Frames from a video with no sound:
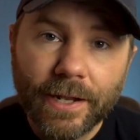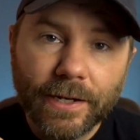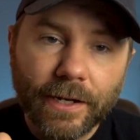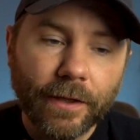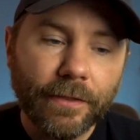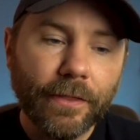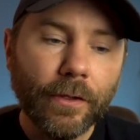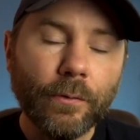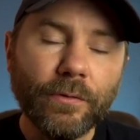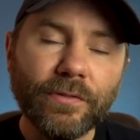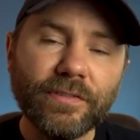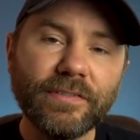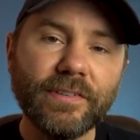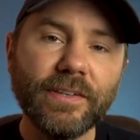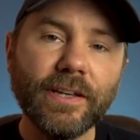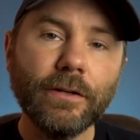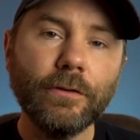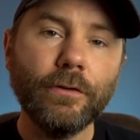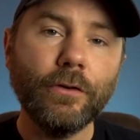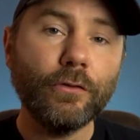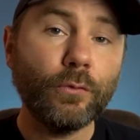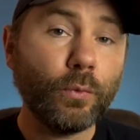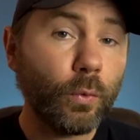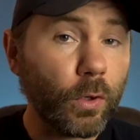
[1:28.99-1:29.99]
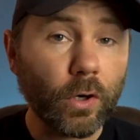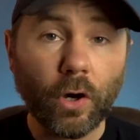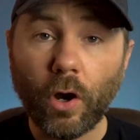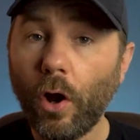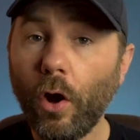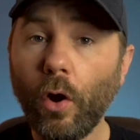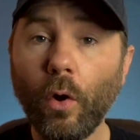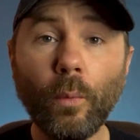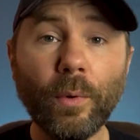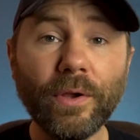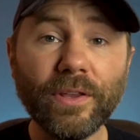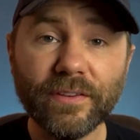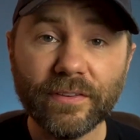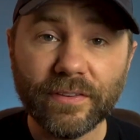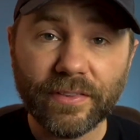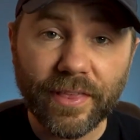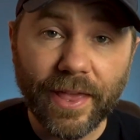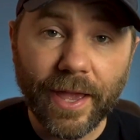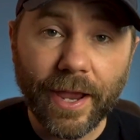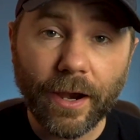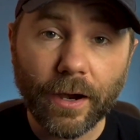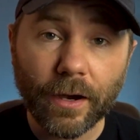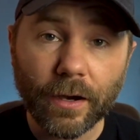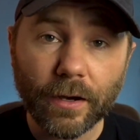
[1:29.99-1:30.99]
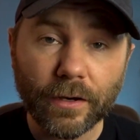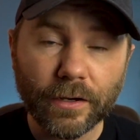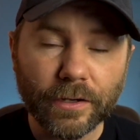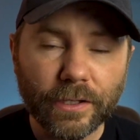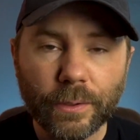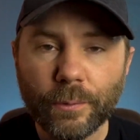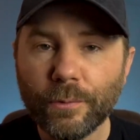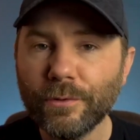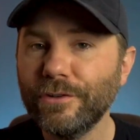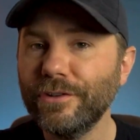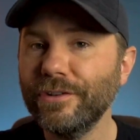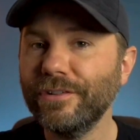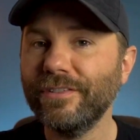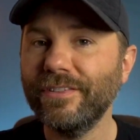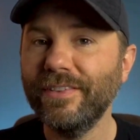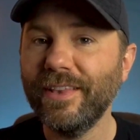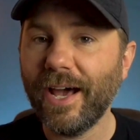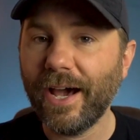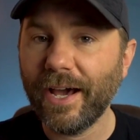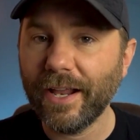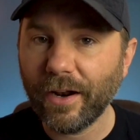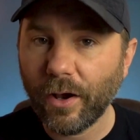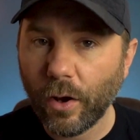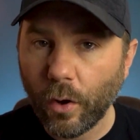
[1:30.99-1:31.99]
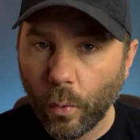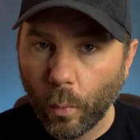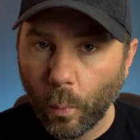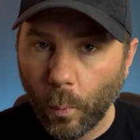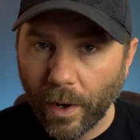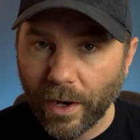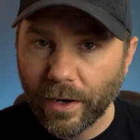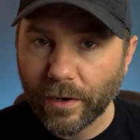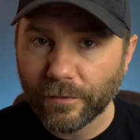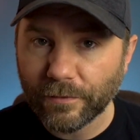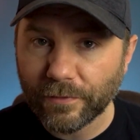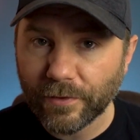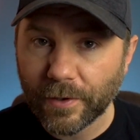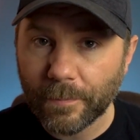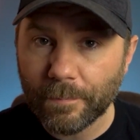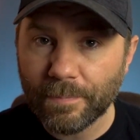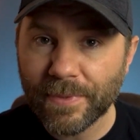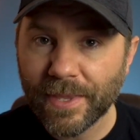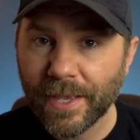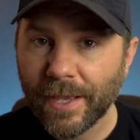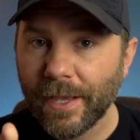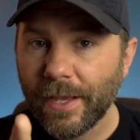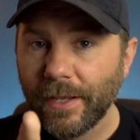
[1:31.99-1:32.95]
Now those signals were always there, you were just not aware of them.